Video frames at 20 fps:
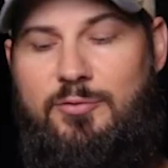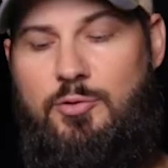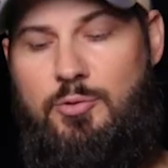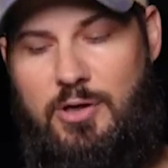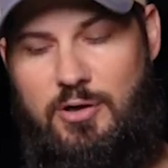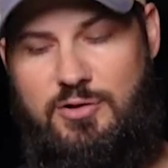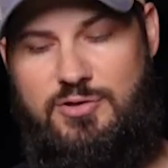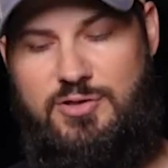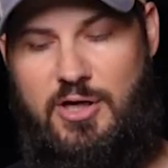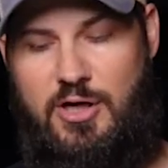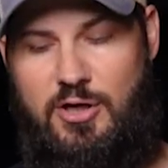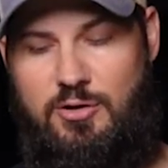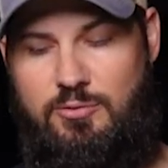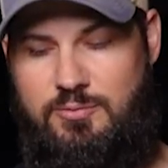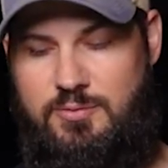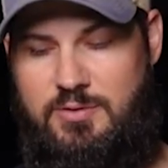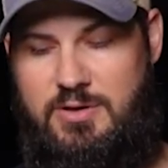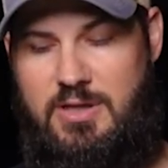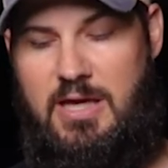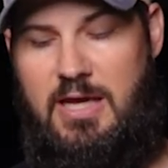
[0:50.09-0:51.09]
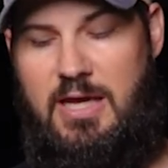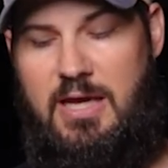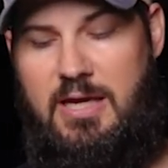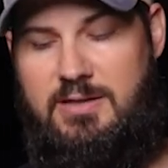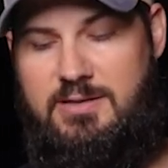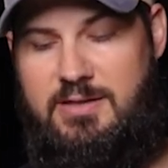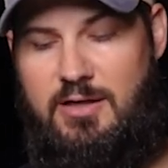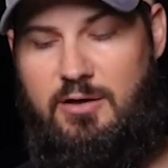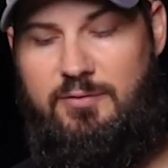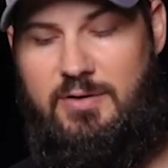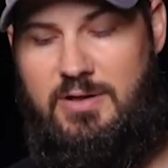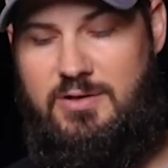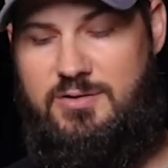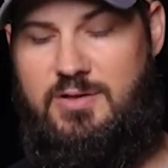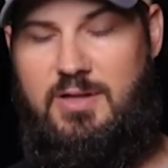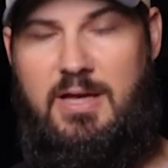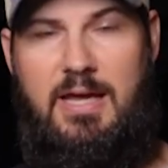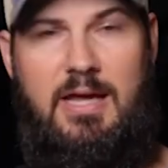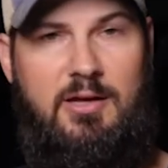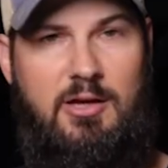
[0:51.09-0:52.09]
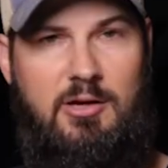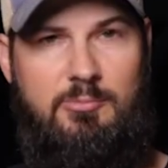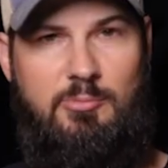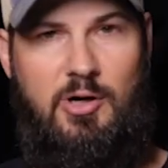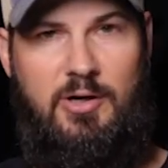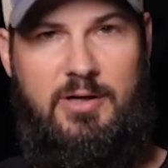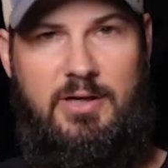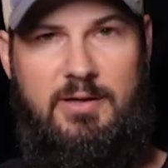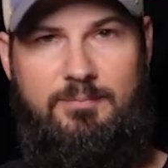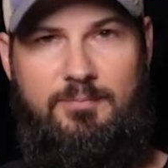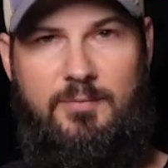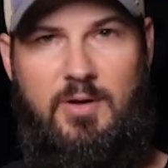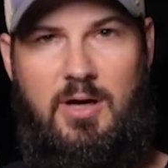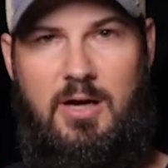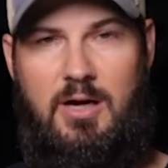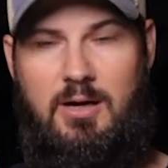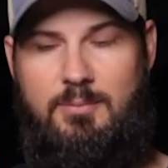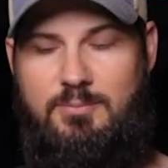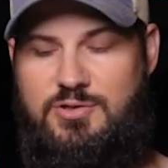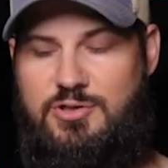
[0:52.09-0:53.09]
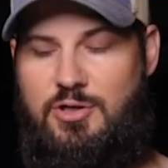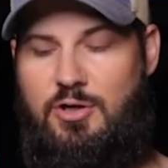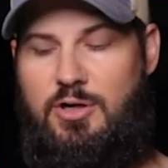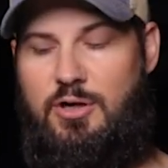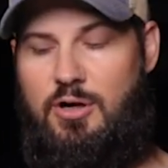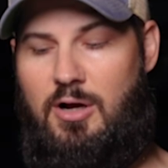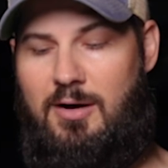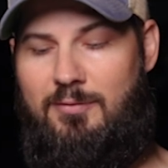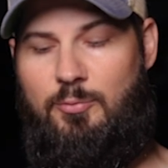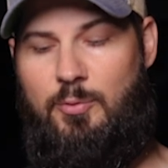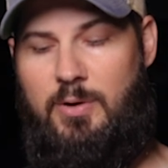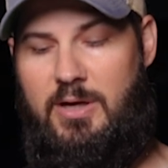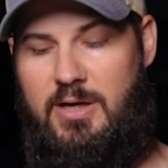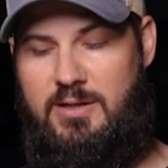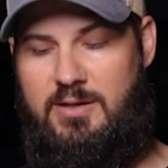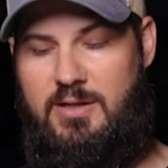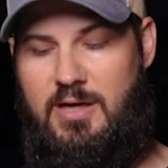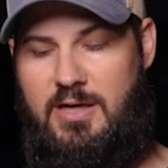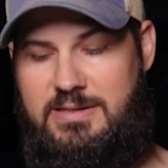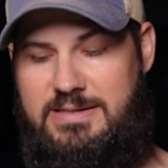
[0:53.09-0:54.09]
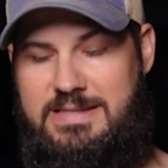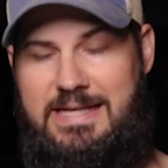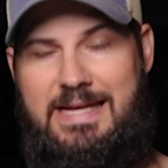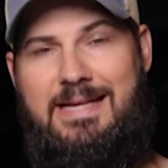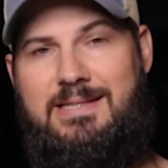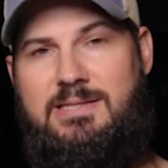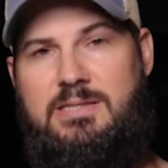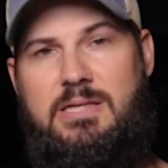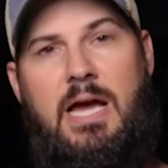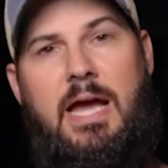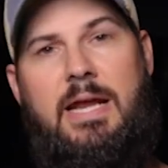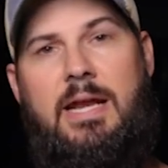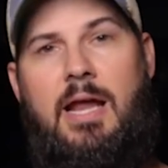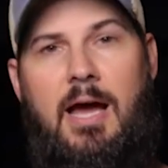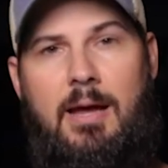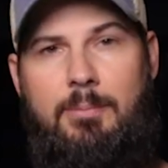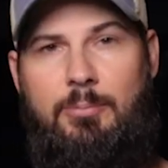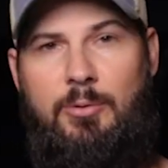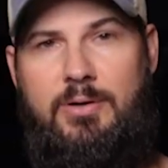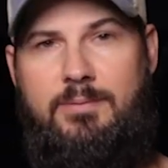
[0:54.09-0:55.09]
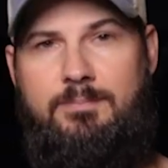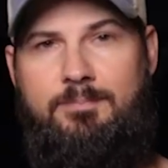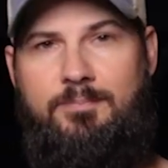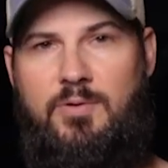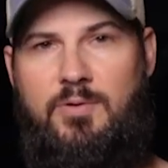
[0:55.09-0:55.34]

a few years ago, they delve into the handgun market, starting off with a DS9 hybrid,